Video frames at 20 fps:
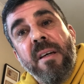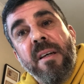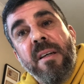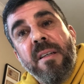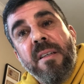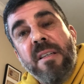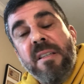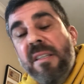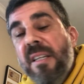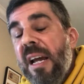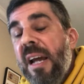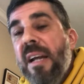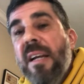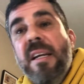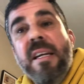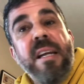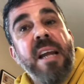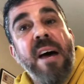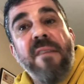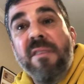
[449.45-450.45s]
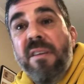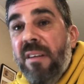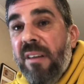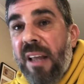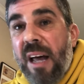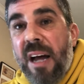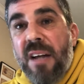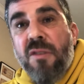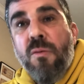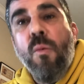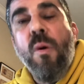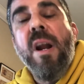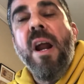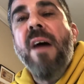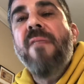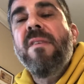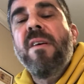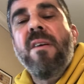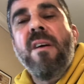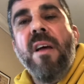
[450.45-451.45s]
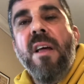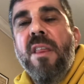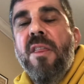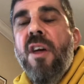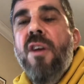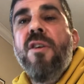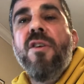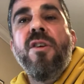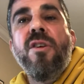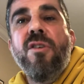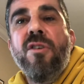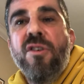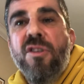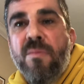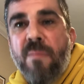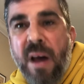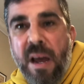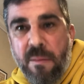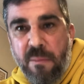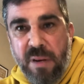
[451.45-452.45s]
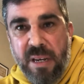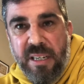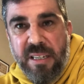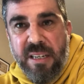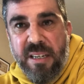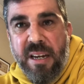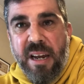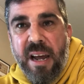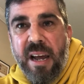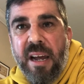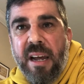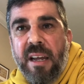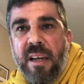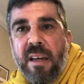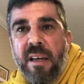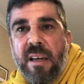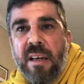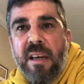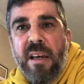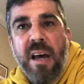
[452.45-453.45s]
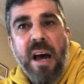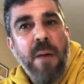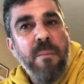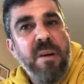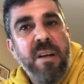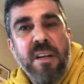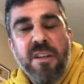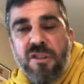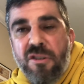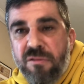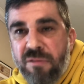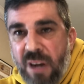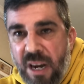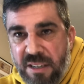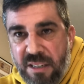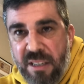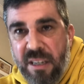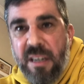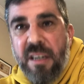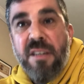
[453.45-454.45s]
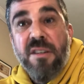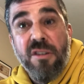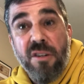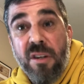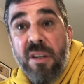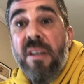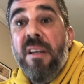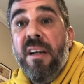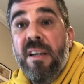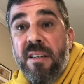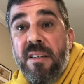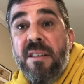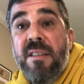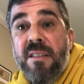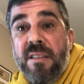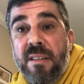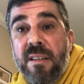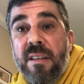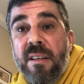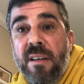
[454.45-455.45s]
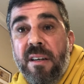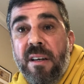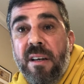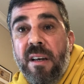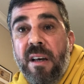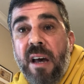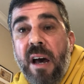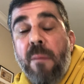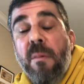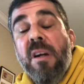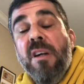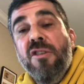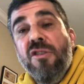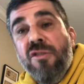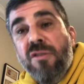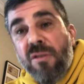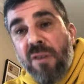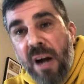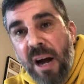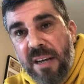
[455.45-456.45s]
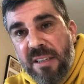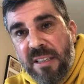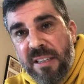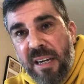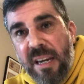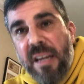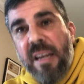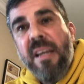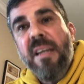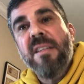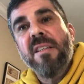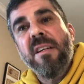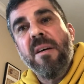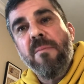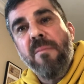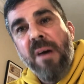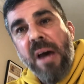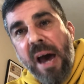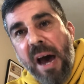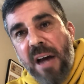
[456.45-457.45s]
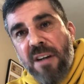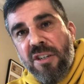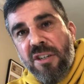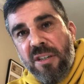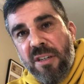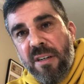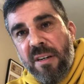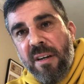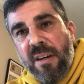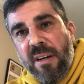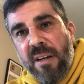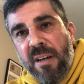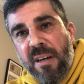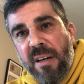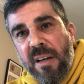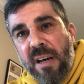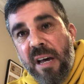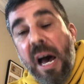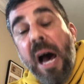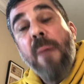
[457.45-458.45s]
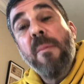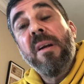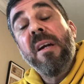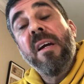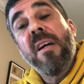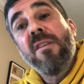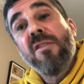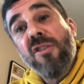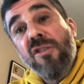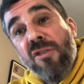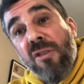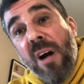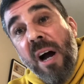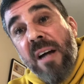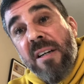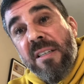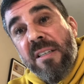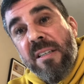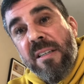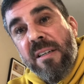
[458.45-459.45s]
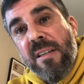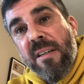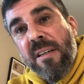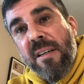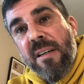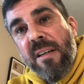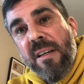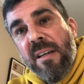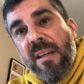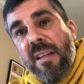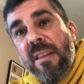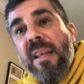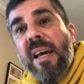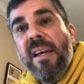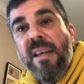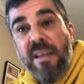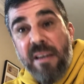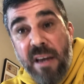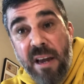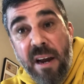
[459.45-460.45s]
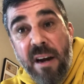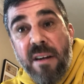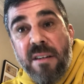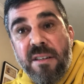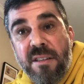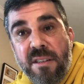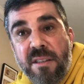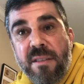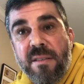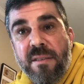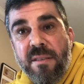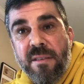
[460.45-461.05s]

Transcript: to say, nevertheless, whatever the news might be today, I'm going to trust in his goodness. I'm going to trust in his compassion. I'm going to trust that he cares.